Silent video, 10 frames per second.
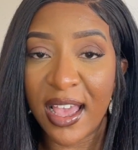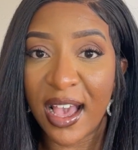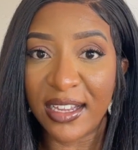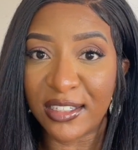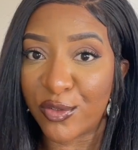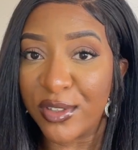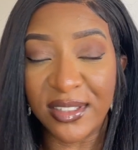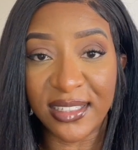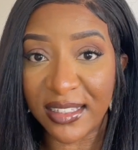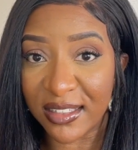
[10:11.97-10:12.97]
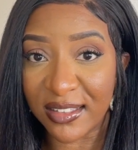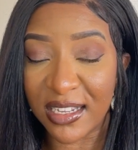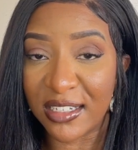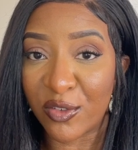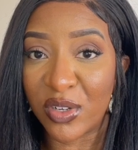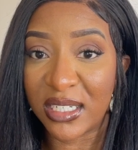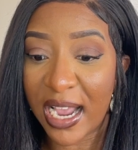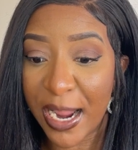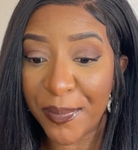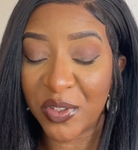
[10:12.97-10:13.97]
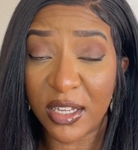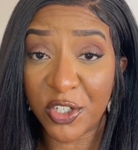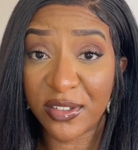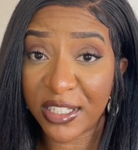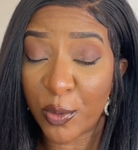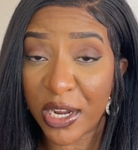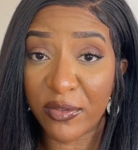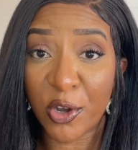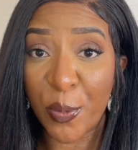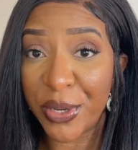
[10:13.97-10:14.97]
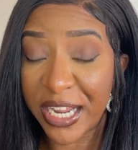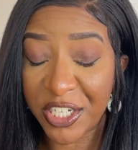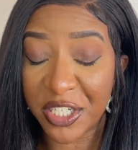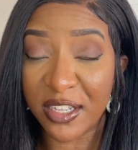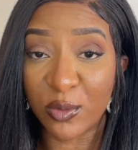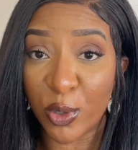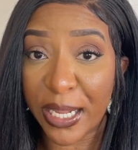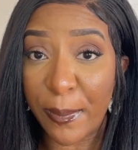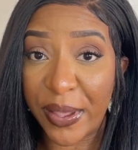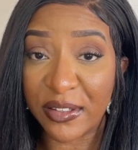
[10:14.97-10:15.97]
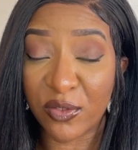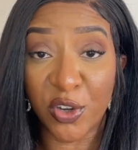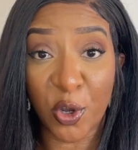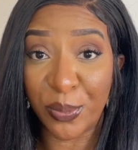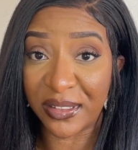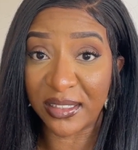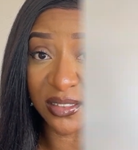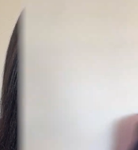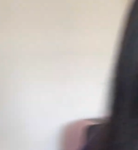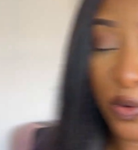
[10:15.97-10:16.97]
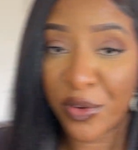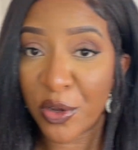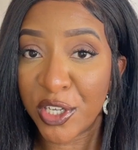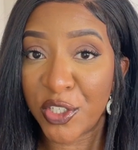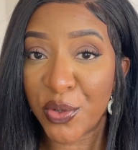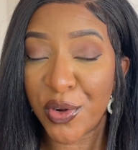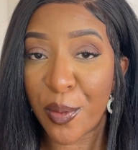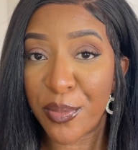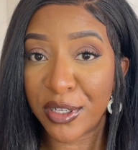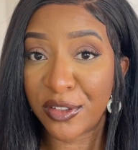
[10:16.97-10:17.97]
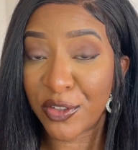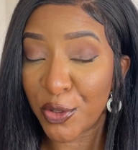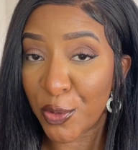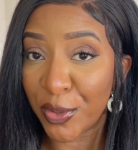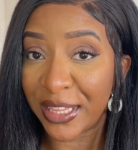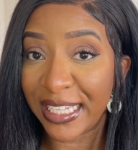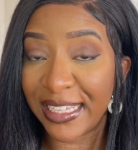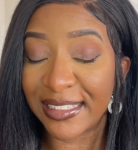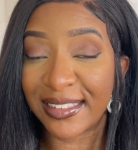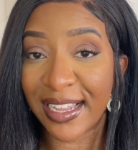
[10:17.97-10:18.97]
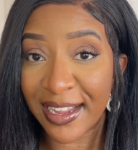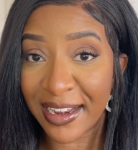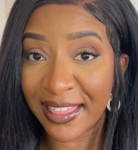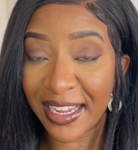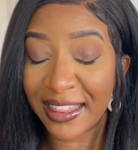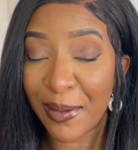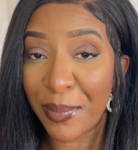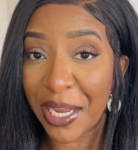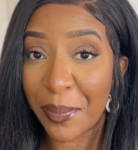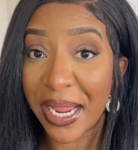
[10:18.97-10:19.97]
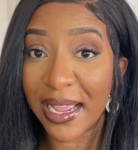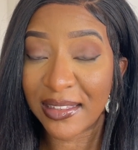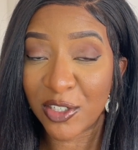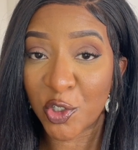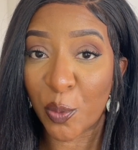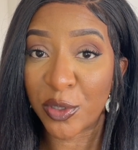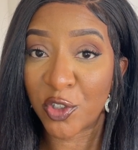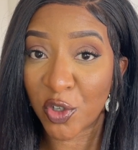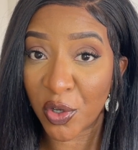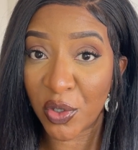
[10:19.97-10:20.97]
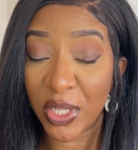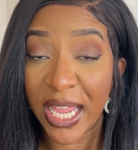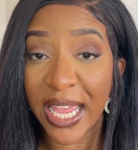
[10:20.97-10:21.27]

at different seasons and different times, and just see whatever combination is working best for your business. So moving on to number 2, the second thing that made my Etsy shop struggle